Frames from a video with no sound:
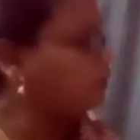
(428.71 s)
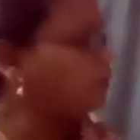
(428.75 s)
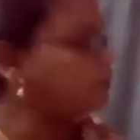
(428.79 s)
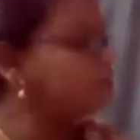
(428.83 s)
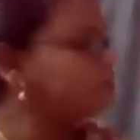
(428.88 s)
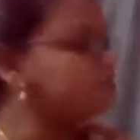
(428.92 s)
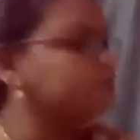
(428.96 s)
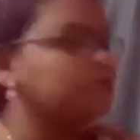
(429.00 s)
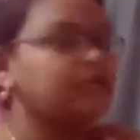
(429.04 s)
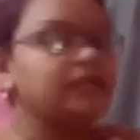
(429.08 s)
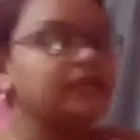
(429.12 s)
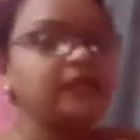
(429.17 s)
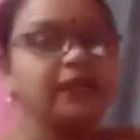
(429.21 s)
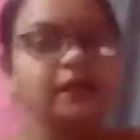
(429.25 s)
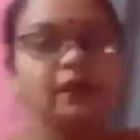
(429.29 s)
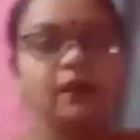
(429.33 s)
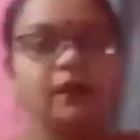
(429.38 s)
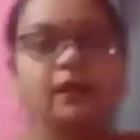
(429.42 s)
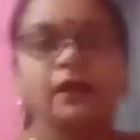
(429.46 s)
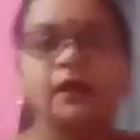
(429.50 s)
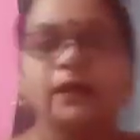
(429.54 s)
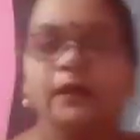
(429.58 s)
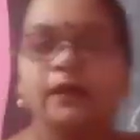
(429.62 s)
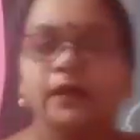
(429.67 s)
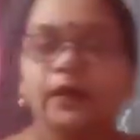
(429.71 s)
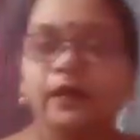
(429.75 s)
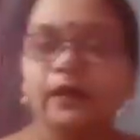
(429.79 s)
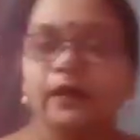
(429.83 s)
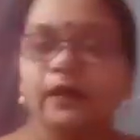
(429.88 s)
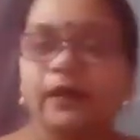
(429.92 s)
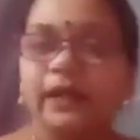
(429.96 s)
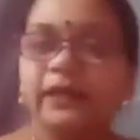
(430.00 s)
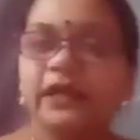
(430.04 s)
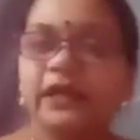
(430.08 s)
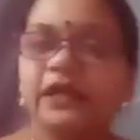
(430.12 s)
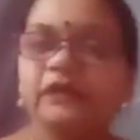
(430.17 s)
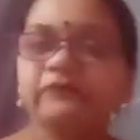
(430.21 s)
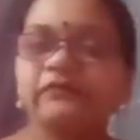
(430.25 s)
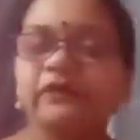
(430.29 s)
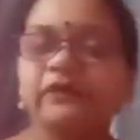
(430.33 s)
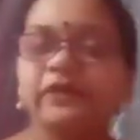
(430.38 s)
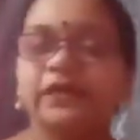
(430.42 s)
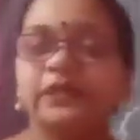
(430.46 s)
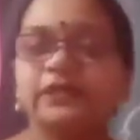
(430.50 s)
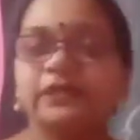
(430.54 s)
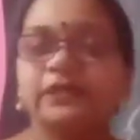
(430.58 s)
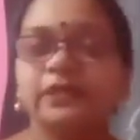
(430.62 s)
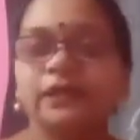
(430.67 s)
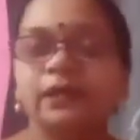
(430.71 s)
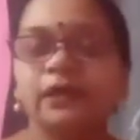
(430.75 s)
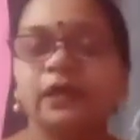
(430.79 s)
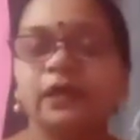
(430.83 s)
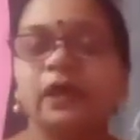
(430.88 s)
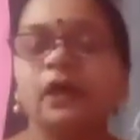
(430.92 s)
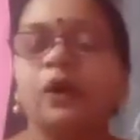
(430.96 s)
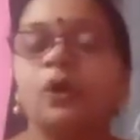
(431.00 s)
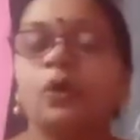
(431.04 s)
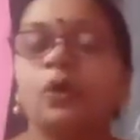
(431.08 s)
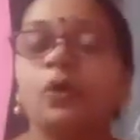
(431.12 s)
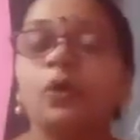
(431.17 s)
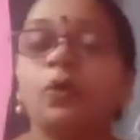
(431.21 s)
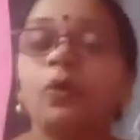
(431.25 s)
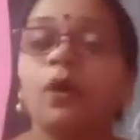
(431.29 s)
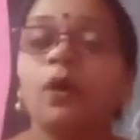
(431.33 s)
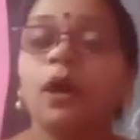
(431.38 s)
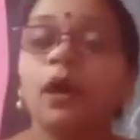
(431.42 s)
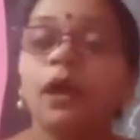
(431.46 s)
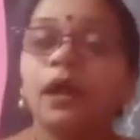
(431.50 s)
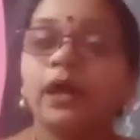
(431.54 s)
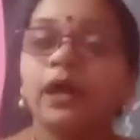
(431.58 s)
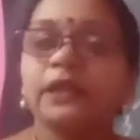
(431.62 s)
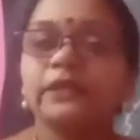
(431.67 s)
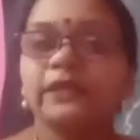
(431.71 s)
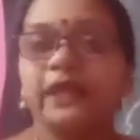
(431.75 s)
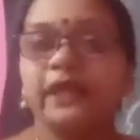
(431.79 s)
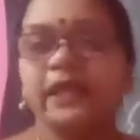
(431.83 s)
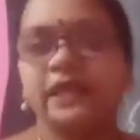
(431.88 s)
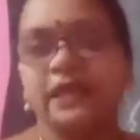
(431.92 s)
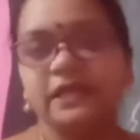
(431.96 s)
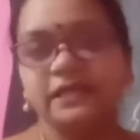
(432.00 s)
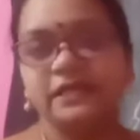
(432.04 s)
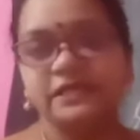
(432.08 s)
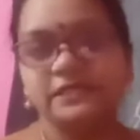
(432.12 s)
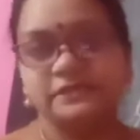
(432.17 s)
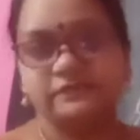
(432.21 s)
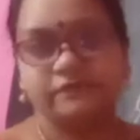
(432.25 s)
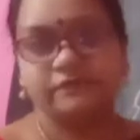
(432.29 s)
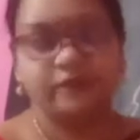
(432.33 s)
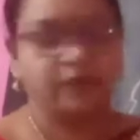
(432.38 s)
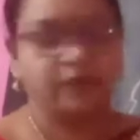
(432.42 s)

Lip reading: on saying, identifying who all are there in this